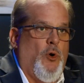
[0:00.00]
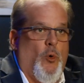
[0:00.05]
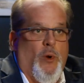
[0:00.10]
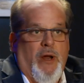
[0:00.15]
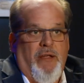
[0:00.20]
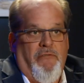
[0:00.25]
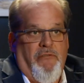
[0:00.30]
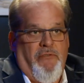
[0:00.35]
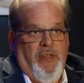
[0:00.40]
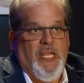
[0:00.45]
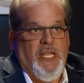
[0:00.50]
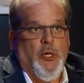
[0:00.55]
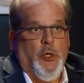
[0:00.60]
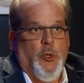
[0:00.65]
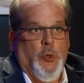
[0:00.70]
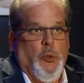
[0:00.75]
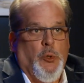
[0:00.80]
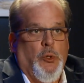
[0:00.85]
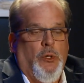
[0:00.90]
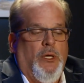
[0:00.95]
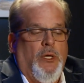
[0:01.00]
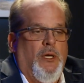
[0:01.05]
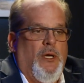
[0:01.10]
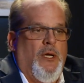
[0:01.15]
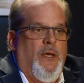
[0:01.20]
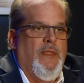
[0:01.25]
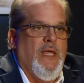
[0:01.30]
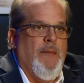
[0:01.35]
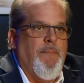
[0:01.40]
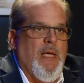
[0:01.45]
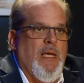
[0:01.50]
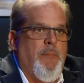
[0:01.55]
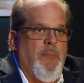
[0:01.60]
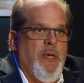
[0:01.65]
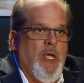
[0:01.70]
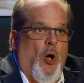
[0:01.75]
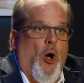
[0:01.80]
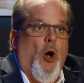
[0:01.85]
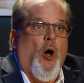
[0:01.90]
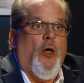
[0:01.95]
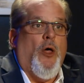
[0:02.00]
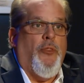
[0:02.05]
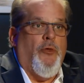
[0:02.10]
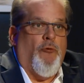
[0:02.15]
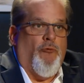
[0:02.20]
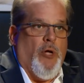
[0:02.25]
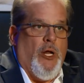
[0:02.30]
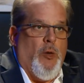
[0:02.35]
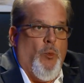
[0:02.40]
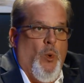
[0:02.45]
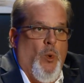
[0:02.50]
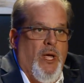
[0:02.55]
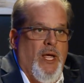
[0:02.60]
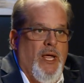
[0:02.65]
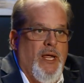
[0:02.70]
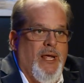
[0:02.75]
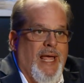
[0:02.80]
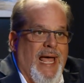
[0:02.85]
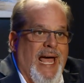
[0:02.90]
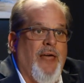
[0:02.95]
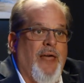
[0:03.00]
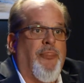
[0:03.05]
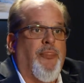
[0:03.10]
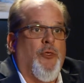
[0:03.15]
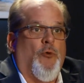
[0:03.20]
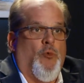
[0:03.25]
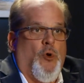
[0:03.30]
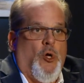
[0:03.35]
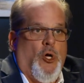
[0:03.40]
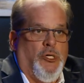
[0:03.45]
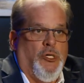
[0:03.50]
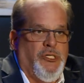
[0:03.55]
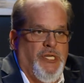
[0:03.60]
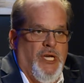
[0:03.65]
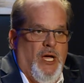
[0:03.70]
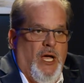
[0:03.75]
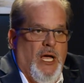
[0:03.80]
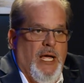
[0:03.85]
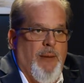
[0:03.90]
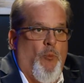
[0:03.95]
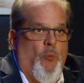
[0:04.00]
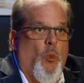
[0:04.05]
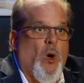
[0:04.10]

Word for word: or a vehicle that may be on the runway at the wrong time